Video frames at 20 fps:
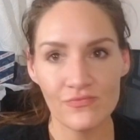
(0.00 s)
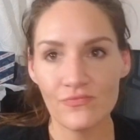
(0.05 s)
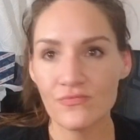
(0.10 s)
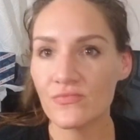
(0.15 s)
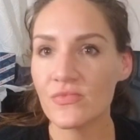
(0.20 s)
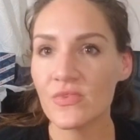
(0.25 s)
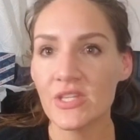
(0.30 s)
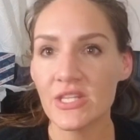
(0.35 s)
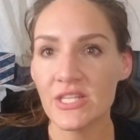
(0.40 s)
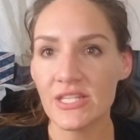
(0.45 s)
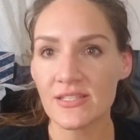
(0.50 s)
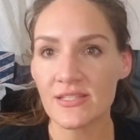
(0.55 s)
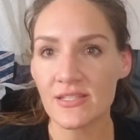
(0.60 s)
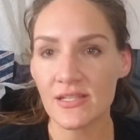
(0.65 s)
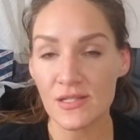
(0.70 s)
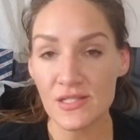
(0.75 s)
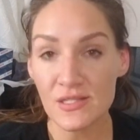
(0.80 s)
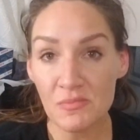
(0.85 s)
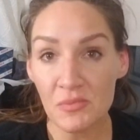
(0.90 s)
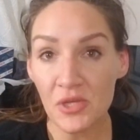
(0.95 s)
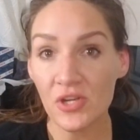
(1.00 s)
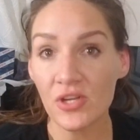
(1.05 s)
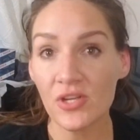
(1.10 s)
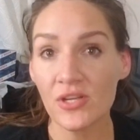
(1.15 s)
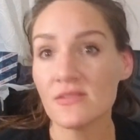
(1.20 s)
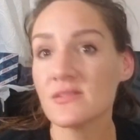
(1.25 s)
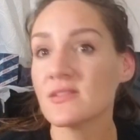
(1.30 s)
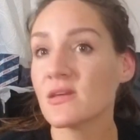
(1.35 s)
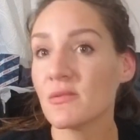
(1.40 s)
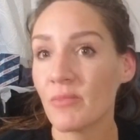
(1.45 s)
this
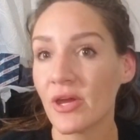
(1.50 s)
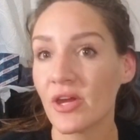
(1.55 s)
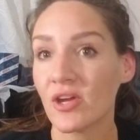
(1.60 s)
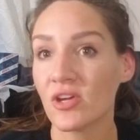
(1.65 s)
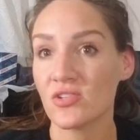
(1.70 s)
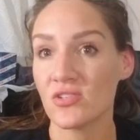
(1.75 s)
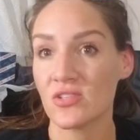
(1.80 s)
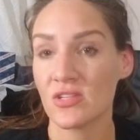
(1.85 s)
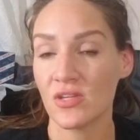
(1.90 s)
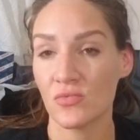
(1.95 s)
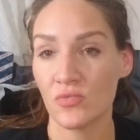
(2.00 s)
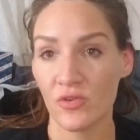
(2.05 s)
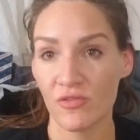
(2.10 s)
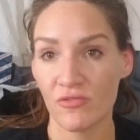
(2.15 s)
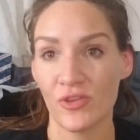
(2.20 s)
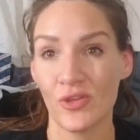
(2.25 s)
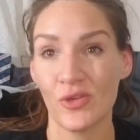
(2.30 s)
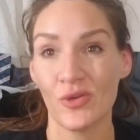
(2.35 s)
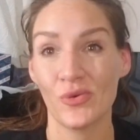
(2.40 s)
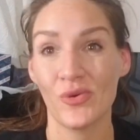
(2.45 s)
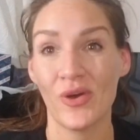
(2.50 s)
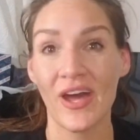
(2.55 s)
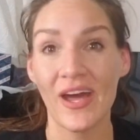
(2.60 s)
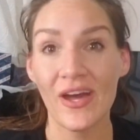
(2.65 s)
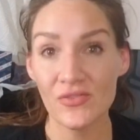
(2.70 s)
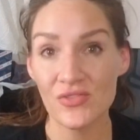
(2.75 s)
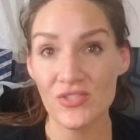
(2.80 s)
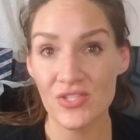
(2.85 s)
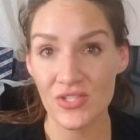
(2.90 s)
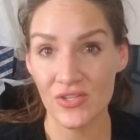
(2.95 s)
experience comparison review
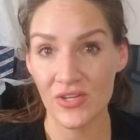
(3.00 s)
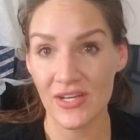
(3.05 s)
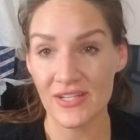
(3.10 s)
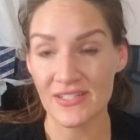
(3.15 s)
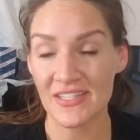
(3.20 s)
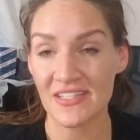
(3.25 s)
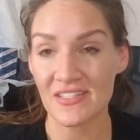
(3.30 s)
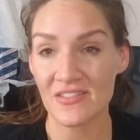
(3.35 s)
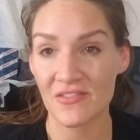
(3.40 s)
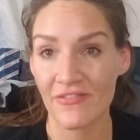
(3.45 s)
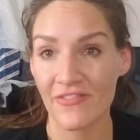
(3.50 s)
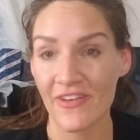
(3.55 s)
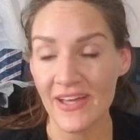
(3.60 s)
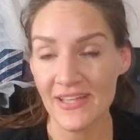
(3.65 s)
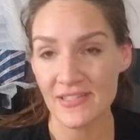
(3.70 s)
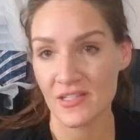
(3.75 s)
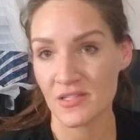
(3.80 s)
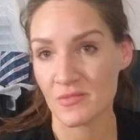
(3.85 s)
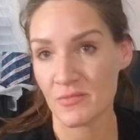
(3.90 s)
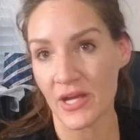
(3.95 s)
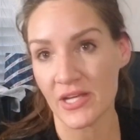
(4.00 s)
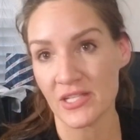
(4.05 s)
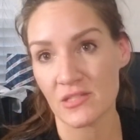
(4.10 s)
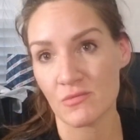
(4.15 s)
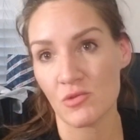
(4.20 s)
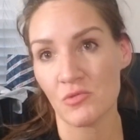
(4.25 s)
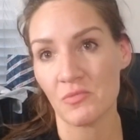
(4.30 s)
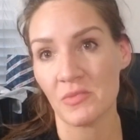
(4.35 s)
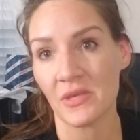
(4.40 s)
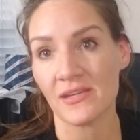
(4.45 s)
out to you guys as fast as
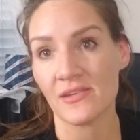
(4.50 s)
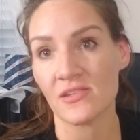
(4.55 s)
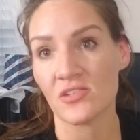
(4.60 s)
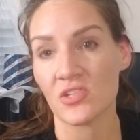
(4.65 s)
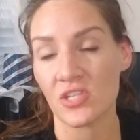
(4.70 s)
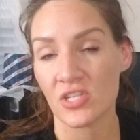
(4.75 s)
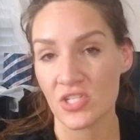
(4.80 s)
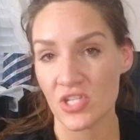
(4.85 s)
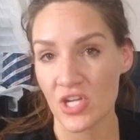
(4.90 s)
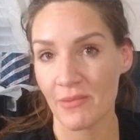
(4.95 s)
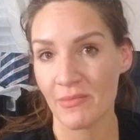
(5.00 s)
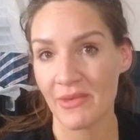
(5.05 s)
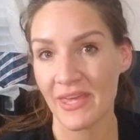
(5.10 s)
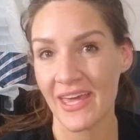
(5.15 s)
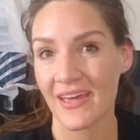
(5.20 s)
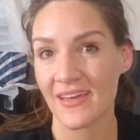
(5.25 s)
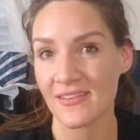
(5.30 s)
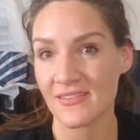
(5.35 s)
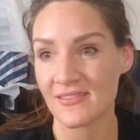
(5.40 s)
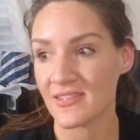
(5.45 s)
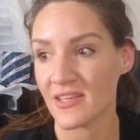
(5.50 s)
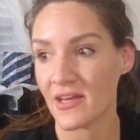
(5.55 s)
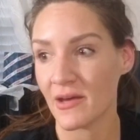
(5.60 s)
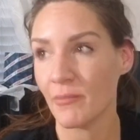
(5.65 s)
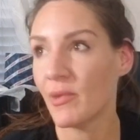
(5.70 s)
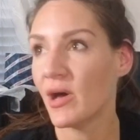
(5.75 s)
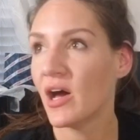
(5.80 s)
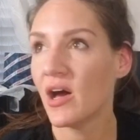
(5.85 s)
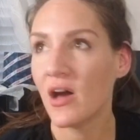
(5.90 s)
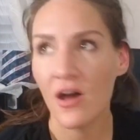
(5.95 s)
possible because Kajabi has
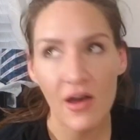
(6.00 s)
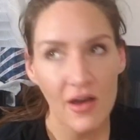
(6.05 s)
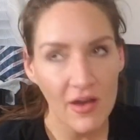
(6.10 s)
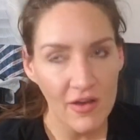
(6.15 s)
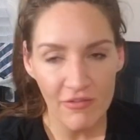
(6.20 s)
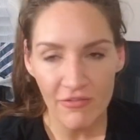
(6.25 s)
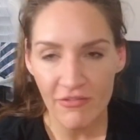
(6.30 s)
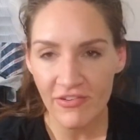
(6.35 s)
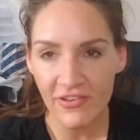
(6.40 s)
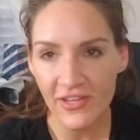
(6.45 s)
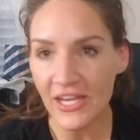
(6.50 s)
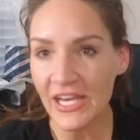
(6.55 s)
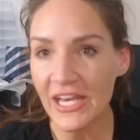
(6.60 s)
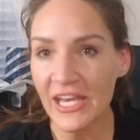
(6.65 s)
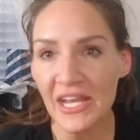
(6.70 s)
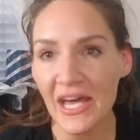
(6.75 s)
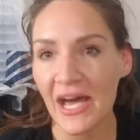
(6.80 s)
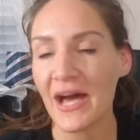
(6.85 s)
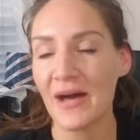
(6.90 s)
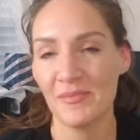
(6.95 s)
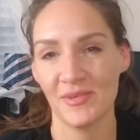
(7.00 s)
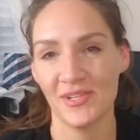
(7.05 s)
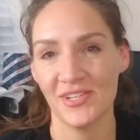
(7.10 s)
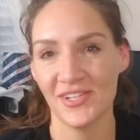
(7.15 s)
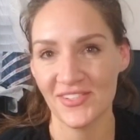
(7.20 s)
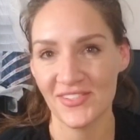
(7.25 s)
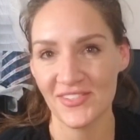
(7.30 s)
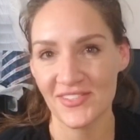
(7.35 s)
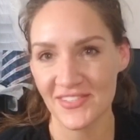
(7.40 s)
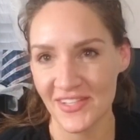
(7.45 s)
some
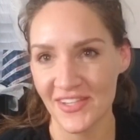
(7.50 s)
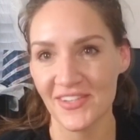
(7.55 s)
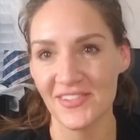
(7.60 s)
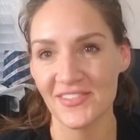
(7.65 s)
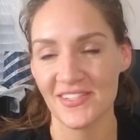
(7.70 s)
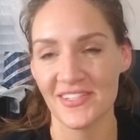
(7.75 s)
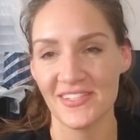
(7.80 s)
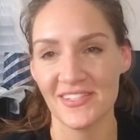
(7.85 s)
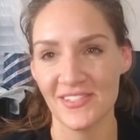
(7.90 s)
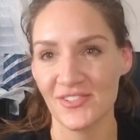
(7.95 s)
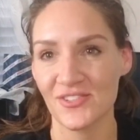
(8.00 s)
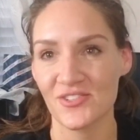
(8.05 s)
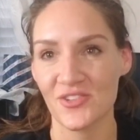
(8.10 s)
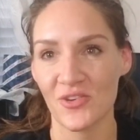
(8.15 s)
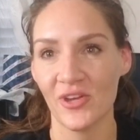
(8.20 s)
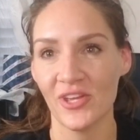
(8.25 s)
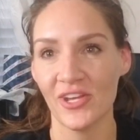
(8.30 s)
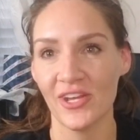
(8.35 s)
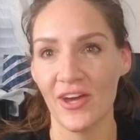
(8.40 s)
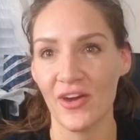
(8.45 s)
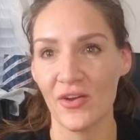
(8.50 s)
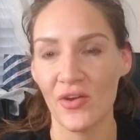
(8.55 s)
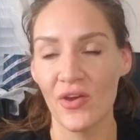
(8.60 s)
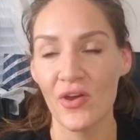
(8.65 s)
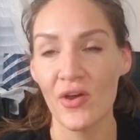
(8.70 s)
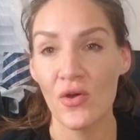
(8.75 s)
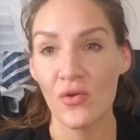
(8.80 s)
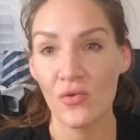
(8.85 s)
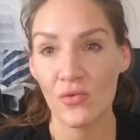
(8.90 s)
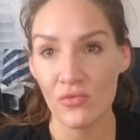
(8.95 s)
phenomenal sales and deals going on
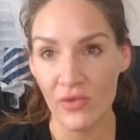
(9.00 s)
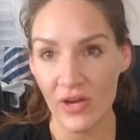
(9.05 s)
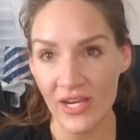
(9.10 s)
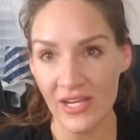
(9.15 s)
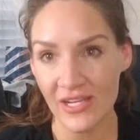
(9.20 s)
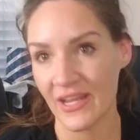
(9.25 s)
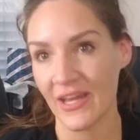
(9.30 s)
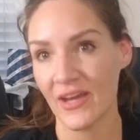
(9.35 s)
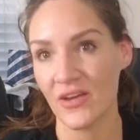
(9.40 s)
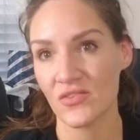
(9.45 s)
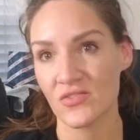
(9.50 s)
right now.